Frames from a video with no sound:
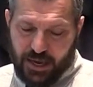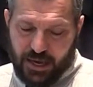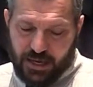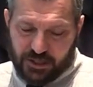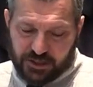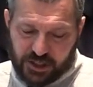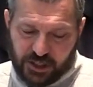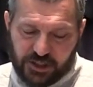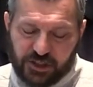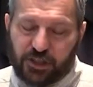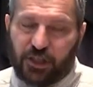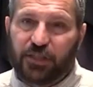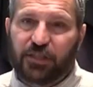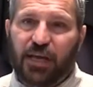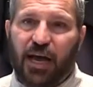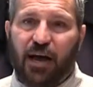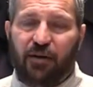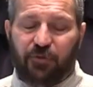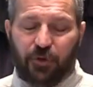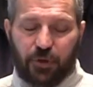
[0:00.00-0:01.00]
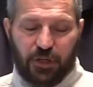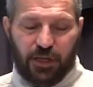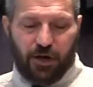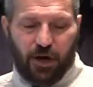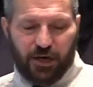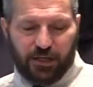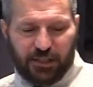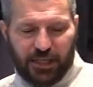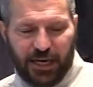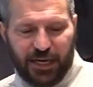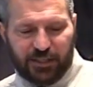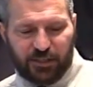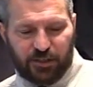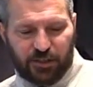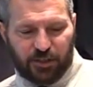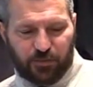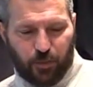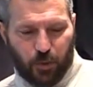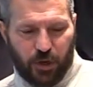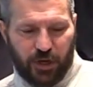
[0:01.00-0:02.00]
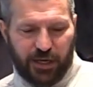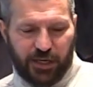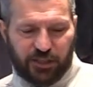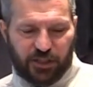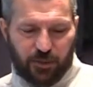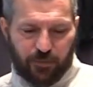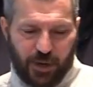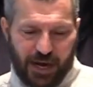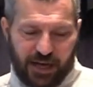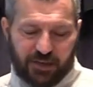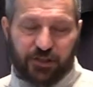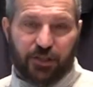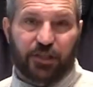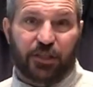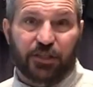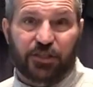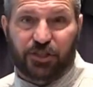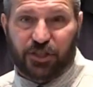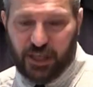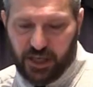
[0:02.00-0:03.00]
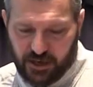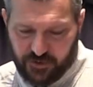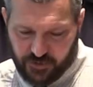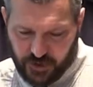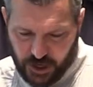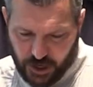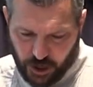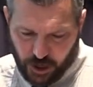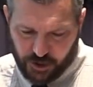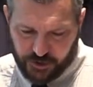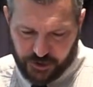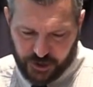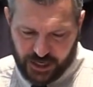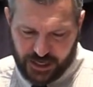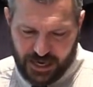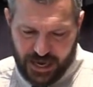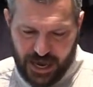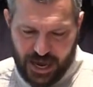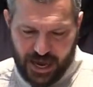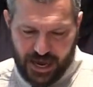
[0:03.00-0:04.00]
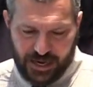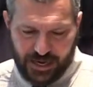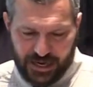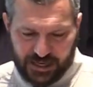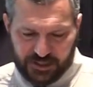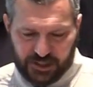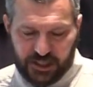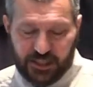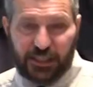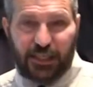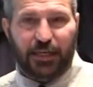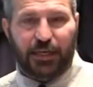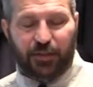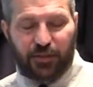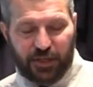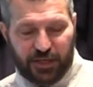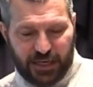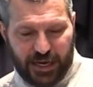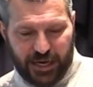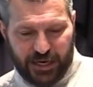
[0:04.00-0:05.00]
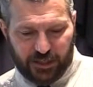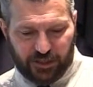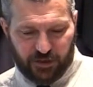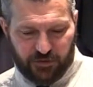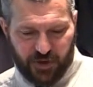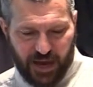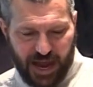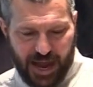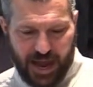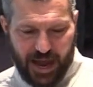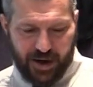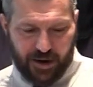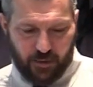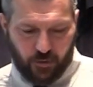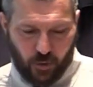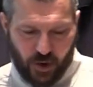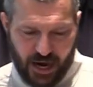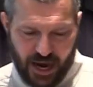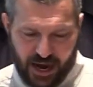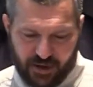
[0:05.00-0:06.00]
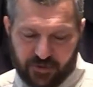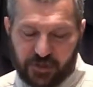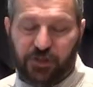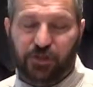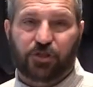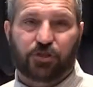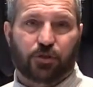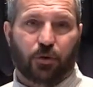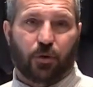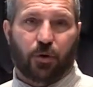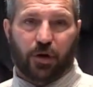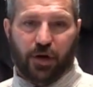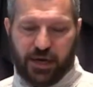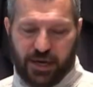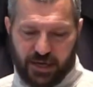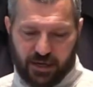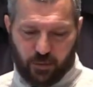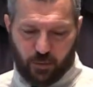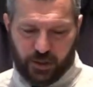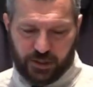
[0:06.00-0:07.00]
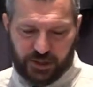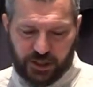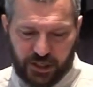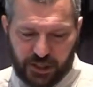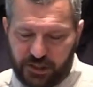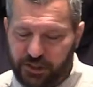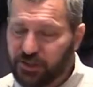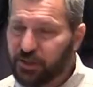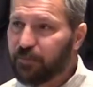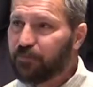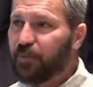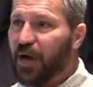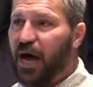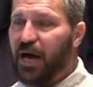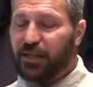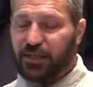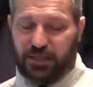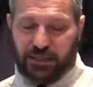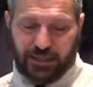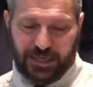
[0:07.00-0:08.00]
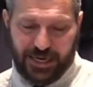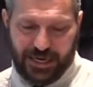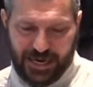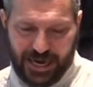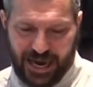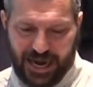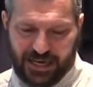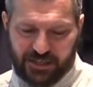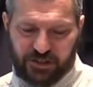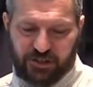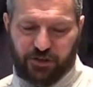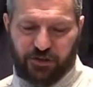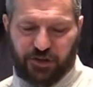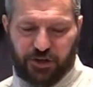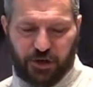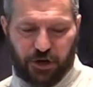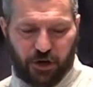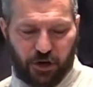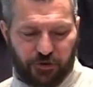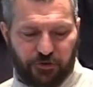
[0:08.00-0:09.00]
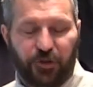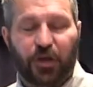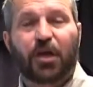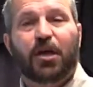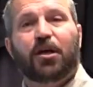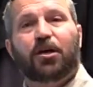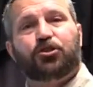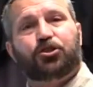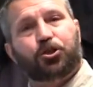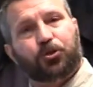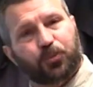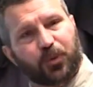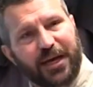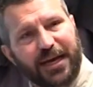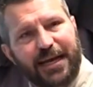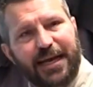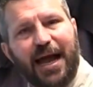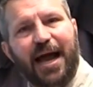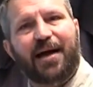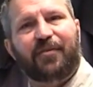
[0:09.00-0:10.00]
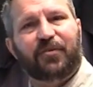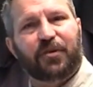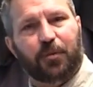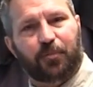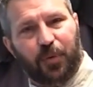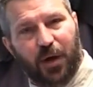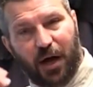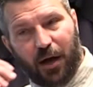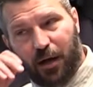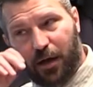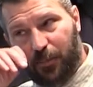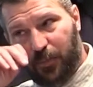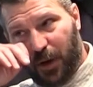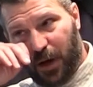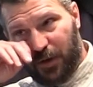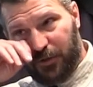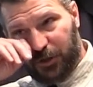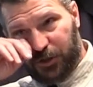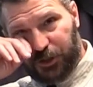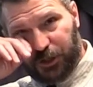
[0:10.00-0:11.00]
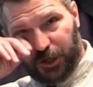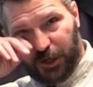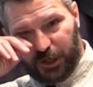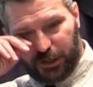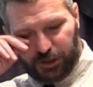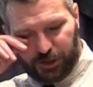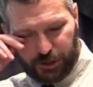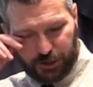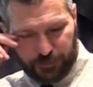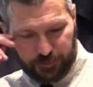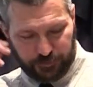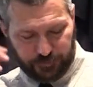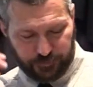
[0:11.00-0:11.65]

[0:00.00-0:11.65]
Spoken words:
Since the devil in our text this morning is about to deceive the earth again, as he did in the days of Adam, we have a story in which he is symbolically cast to the earth to wreak havoc upon the church.